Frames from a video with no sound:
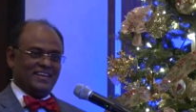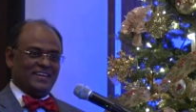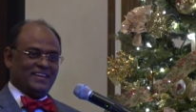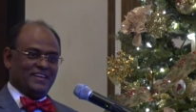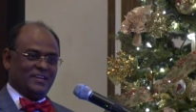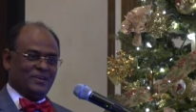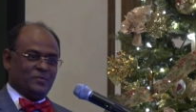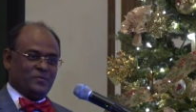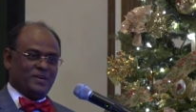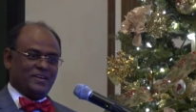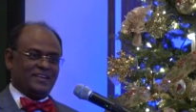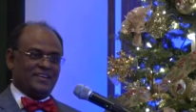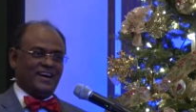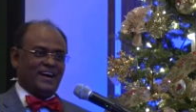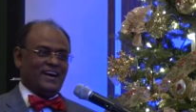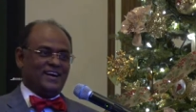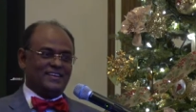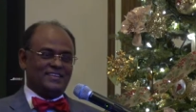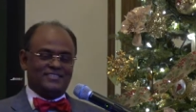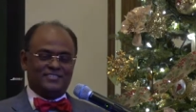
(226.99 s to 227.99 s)
You know, when
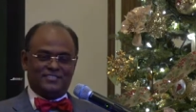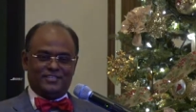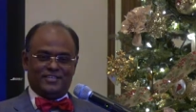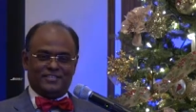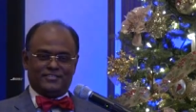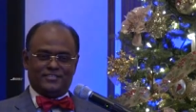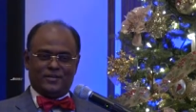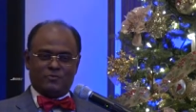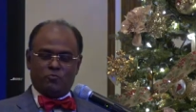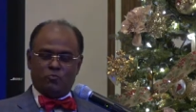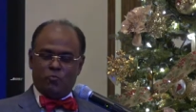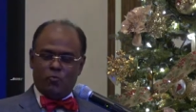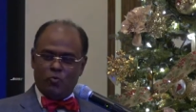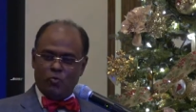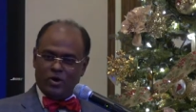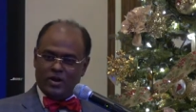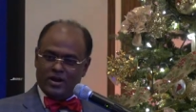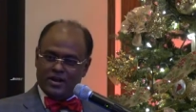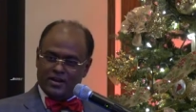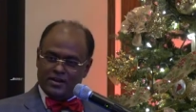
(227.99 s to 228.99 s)
God says that
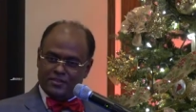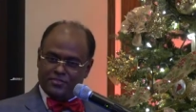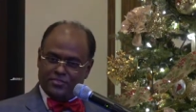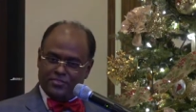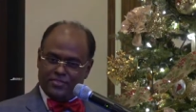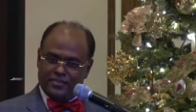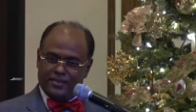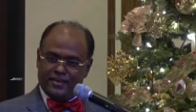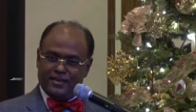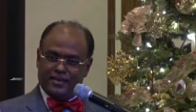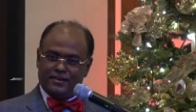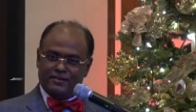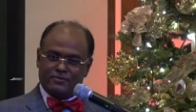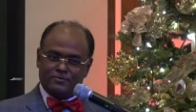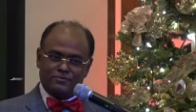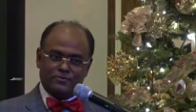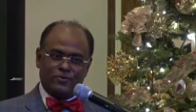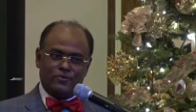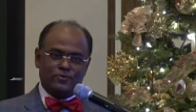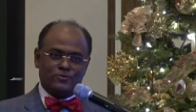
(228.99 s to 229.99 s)
one thing
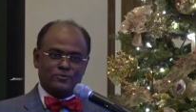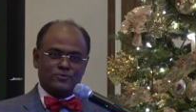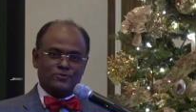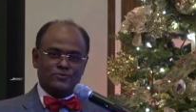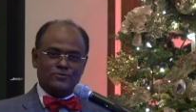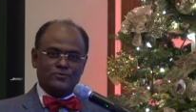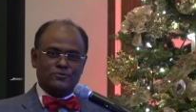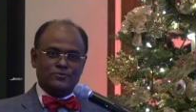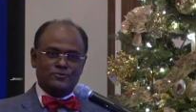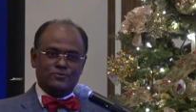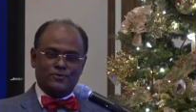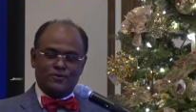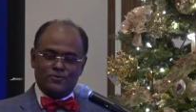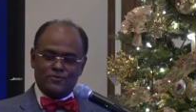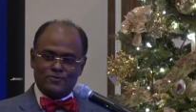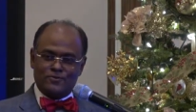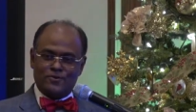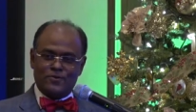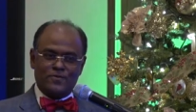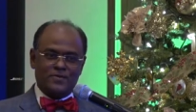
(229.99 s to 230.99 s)
don't do,
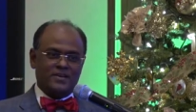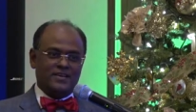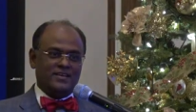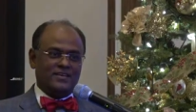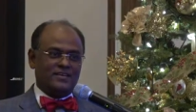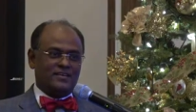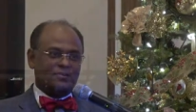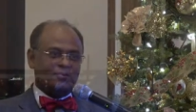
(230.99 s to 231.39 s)
don't go near,